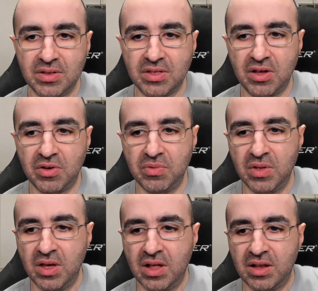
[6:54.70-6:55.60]
So,
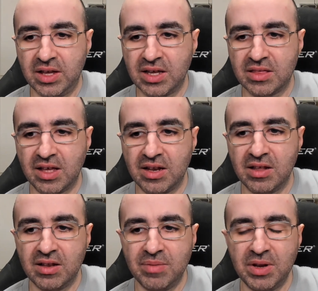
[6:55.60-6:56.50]
like I said,
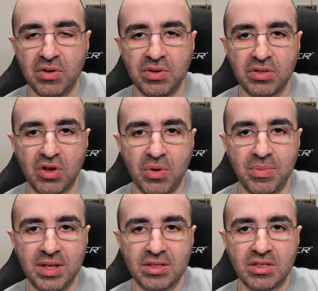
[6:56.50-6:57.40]
let me know in those
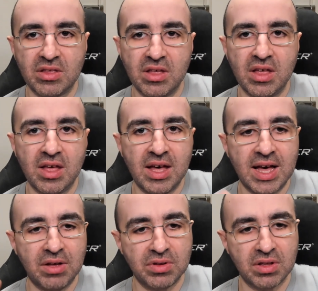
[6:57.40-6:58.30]
comments,
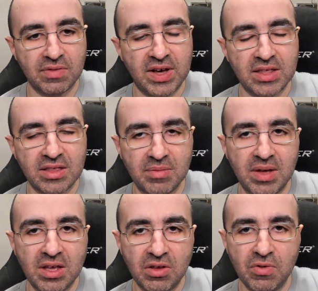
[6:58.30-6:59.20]
how does fasting
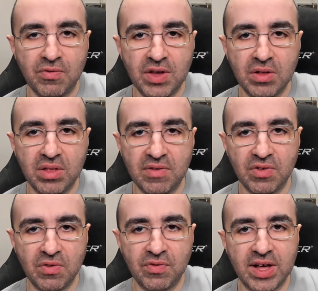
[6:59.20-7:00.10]
make you feel if
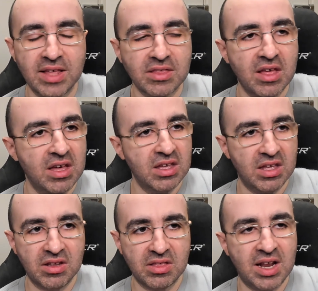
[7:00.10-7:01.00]
you fast?
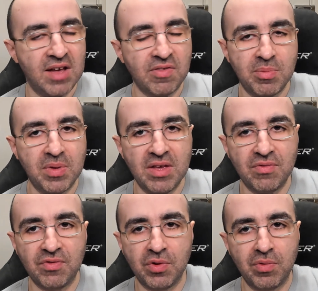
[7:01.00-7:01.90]
It doesn't have to be
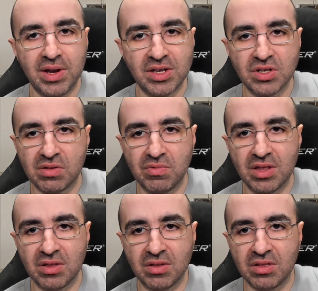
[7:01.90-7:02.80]
even for religious
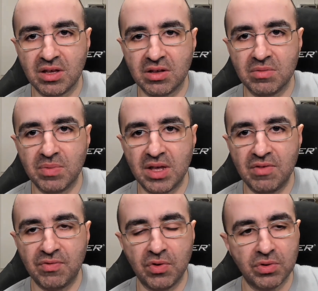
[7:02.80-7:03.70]
reasons. It can be
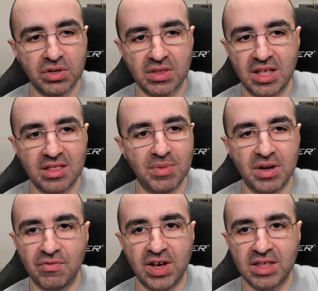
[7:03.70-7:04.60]
for just
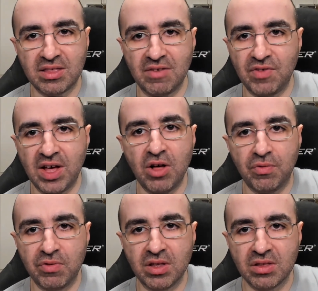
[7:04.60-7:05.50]
intermittent fasting for
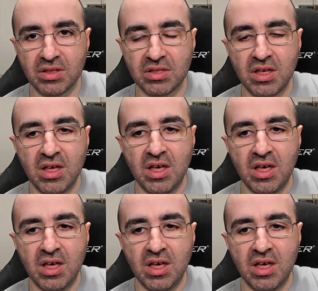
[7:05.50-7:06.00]
health reasons.